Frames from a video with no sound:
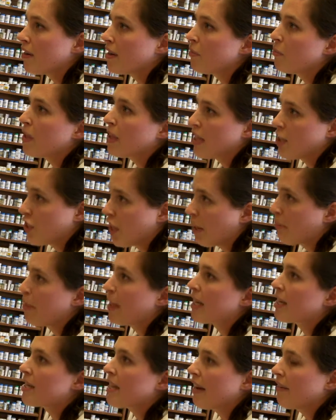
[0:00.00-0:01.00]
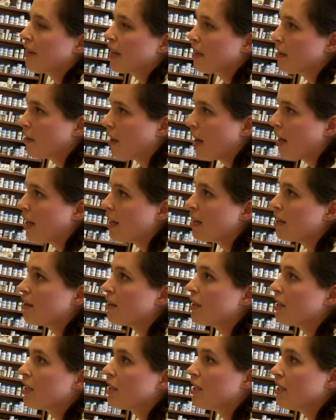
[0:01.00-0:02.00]
with the Champix having
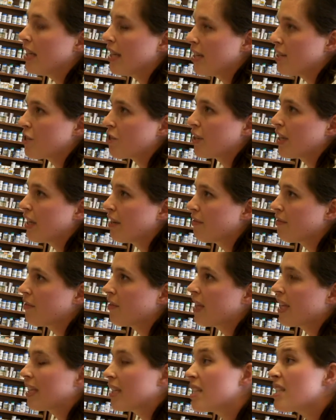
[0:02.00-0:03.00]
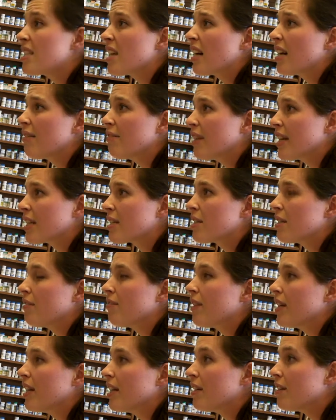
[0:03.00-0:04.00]
the history of like the side effects of
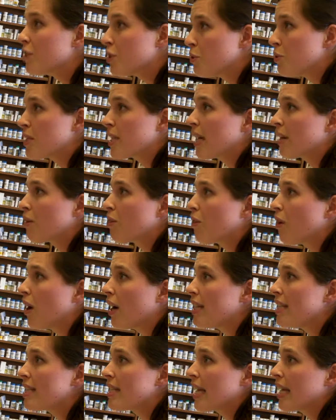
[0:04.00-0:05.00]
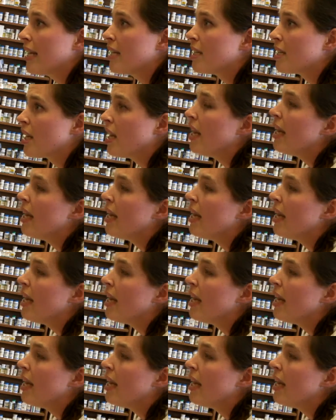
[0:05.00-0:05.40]
suicidal thoughts and